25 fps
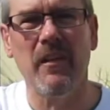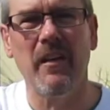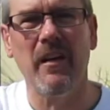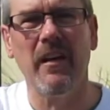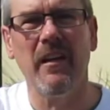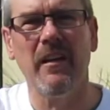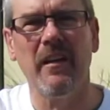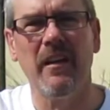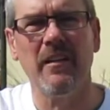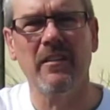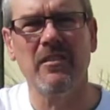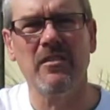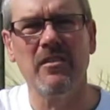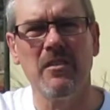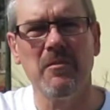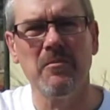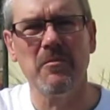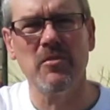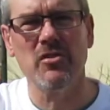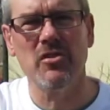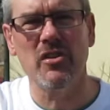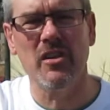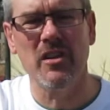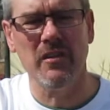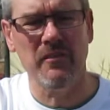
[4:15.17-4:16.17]
An excellent
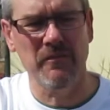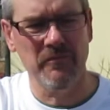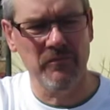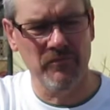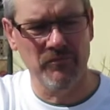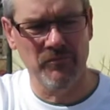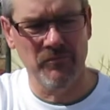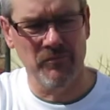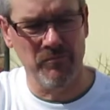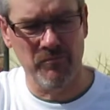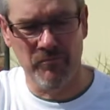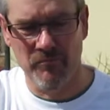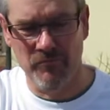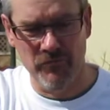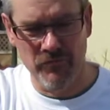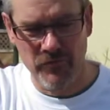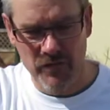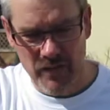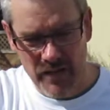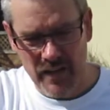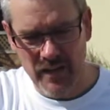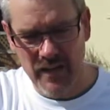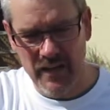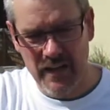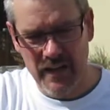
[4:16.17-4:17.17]
machine,
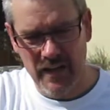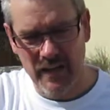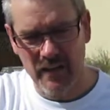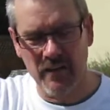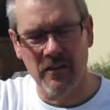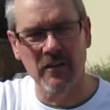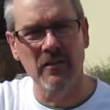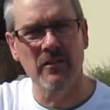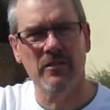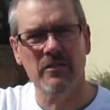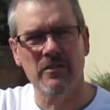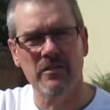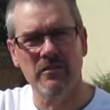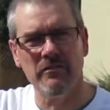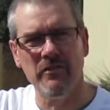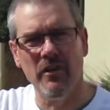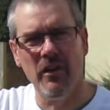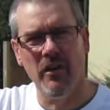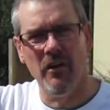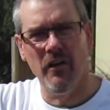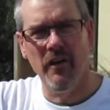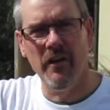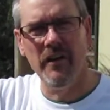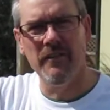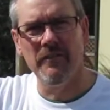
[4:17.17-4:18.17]
really elegant to
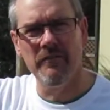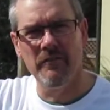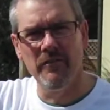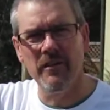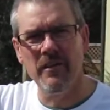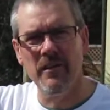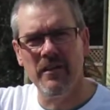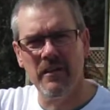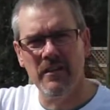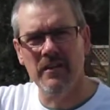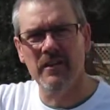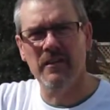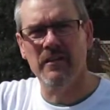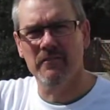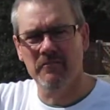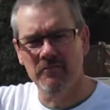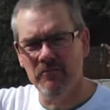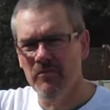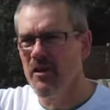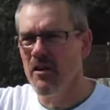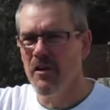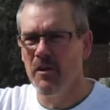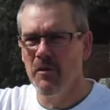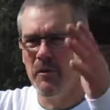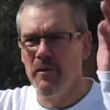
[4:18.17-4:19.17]
ride. Really,
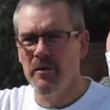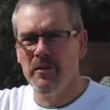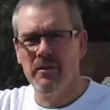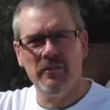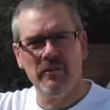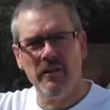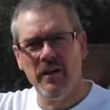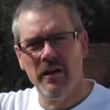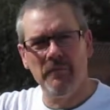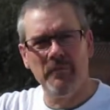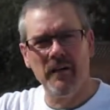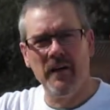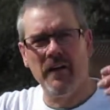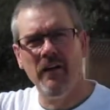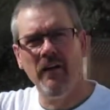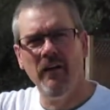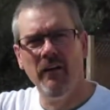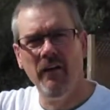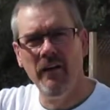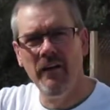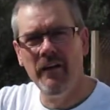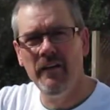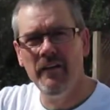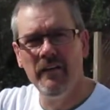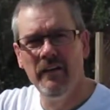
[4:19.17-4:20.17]
when you're up that
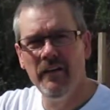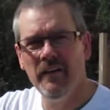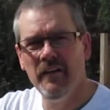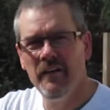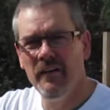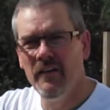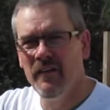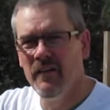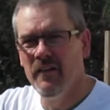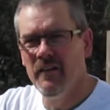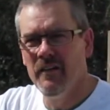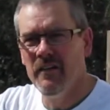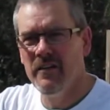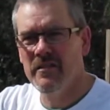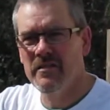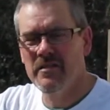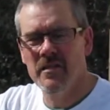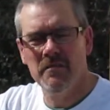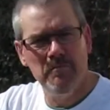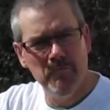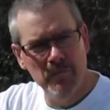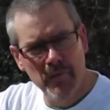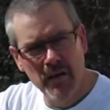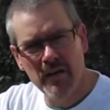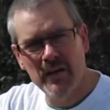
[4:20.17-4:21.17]
high, it's
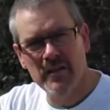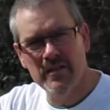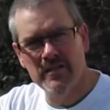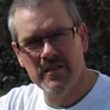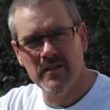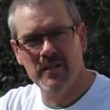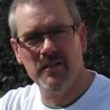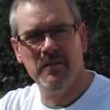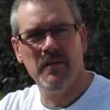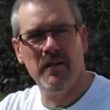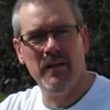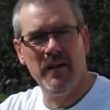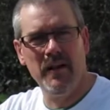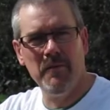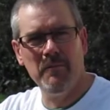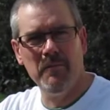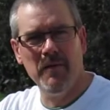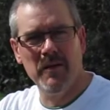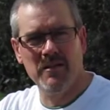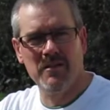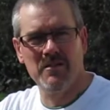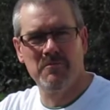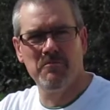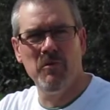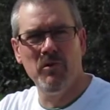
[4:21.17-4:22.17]
amazing how
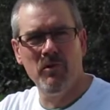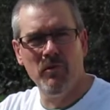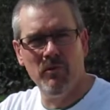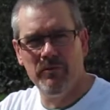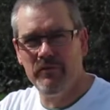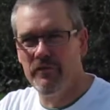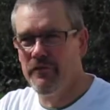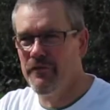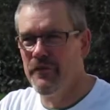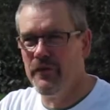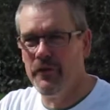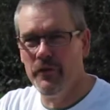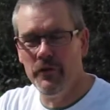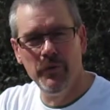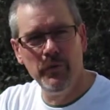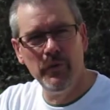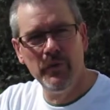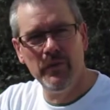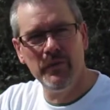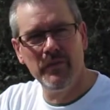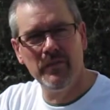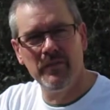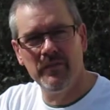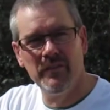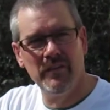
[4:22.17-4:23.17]
much more of a view
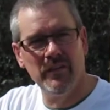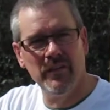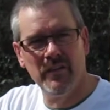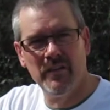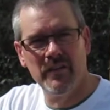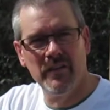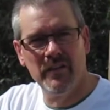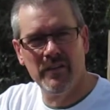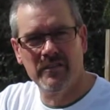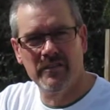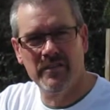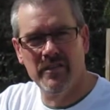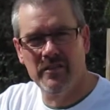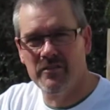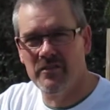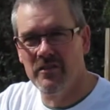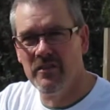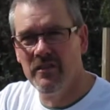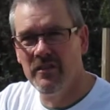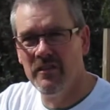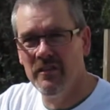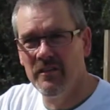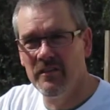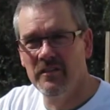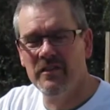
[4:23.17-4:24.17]
and etc.
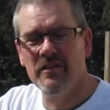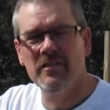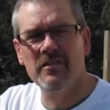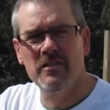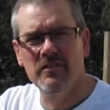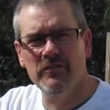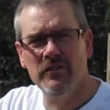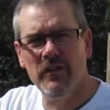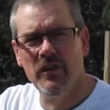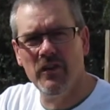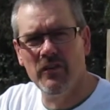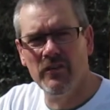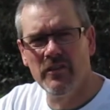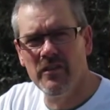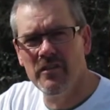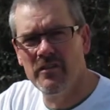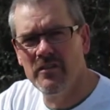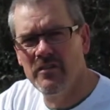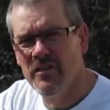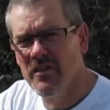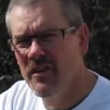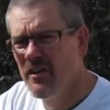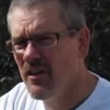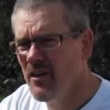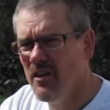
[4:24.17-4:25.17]

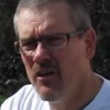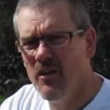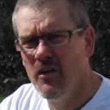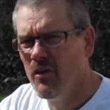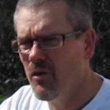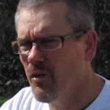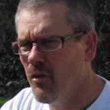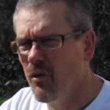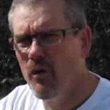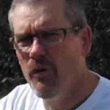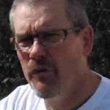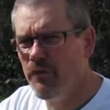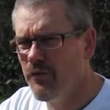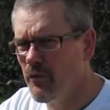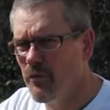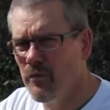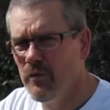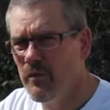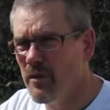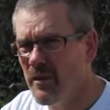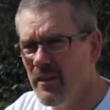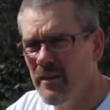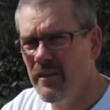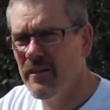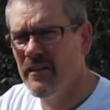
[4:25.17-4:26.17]
Disadvantage, awful
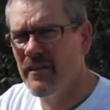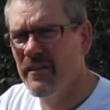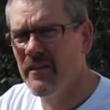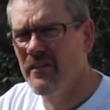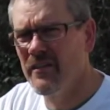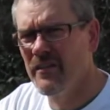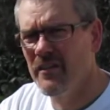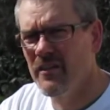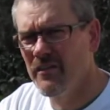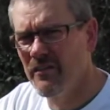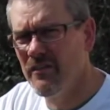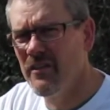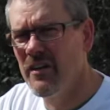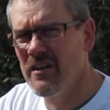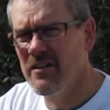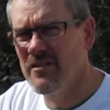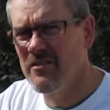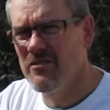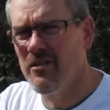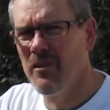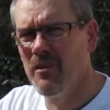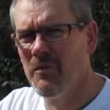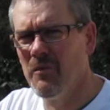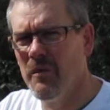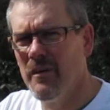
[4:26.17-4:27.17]
in the really
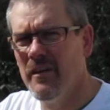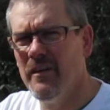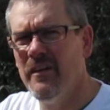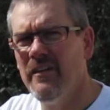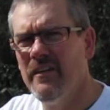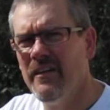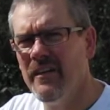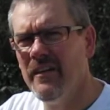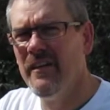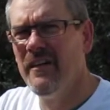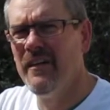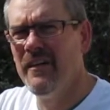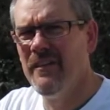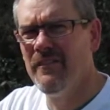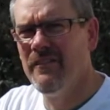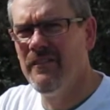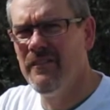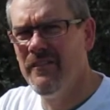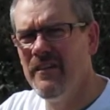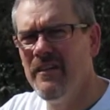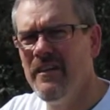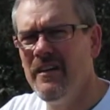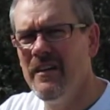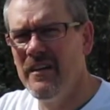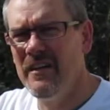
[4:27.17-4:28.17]
strong wind.
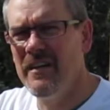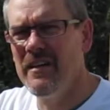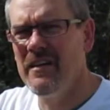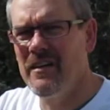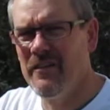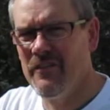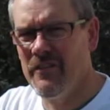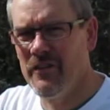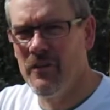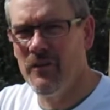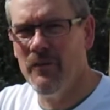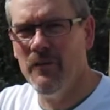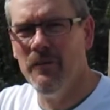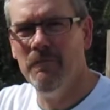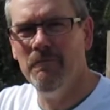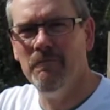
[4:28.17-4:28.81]
Really difficult.